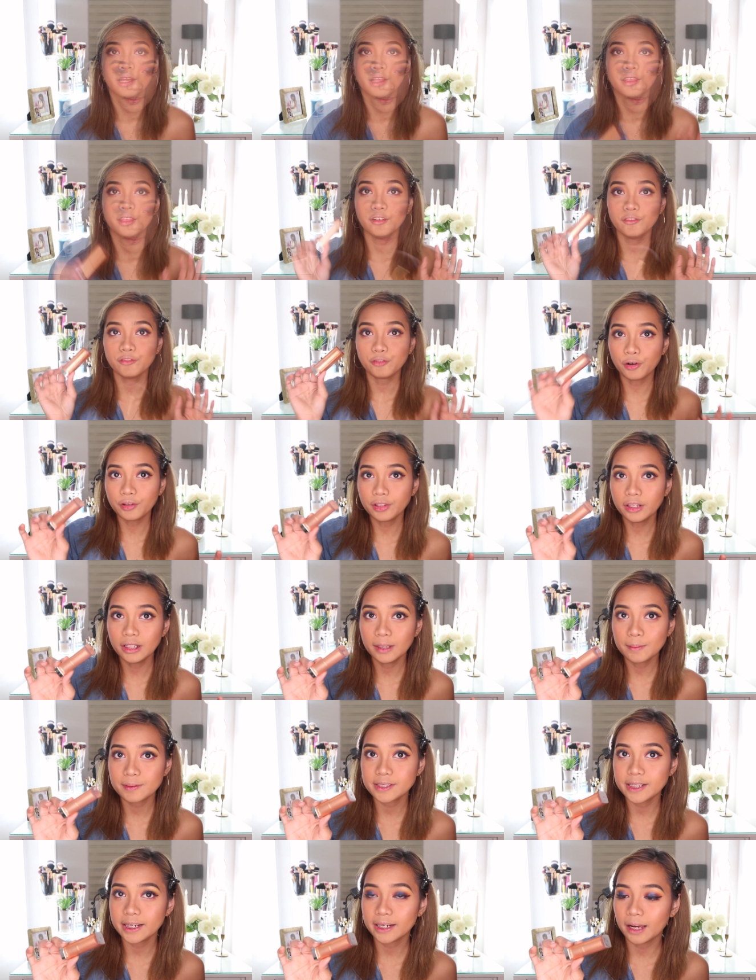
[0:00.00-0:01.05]
Then for the
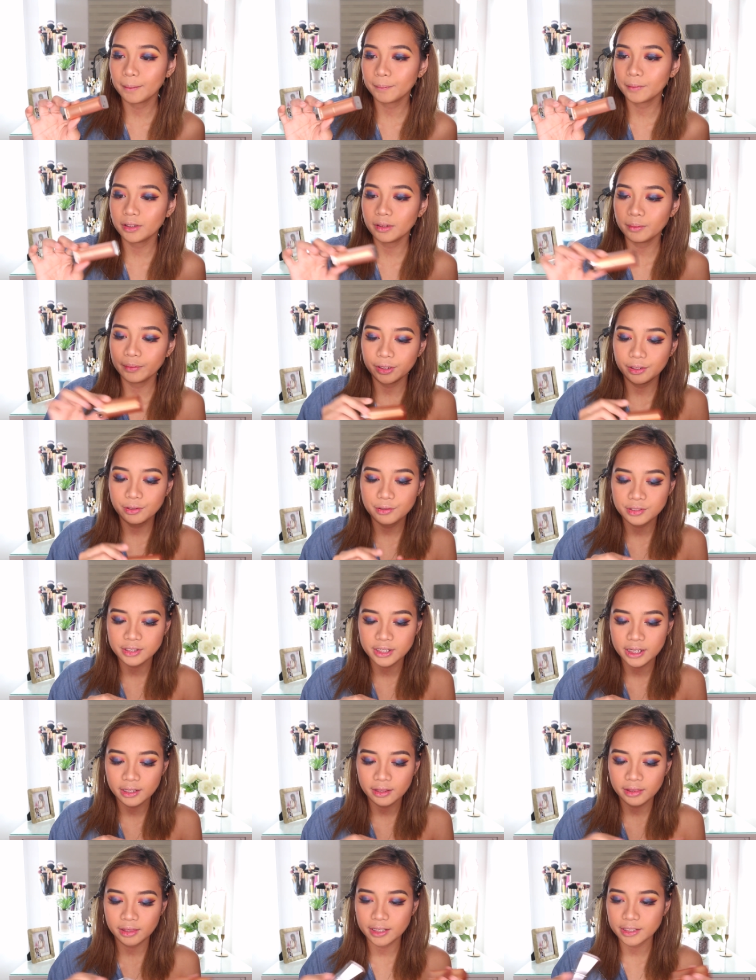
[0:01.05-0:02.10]
lipstick, I'm gonna be
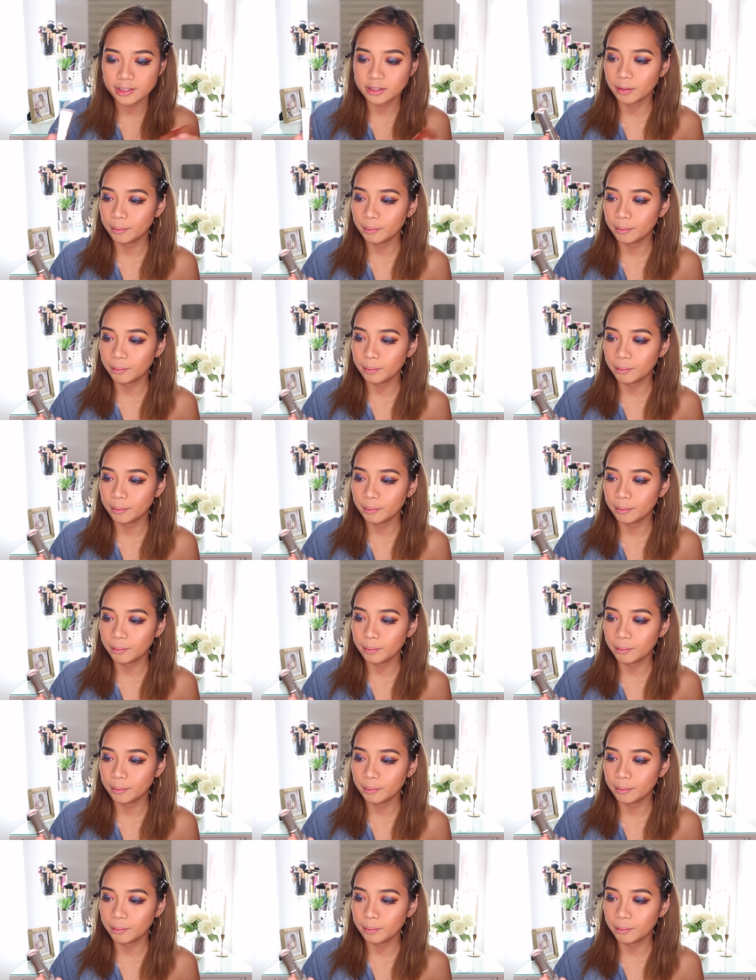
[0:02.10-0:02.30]
using this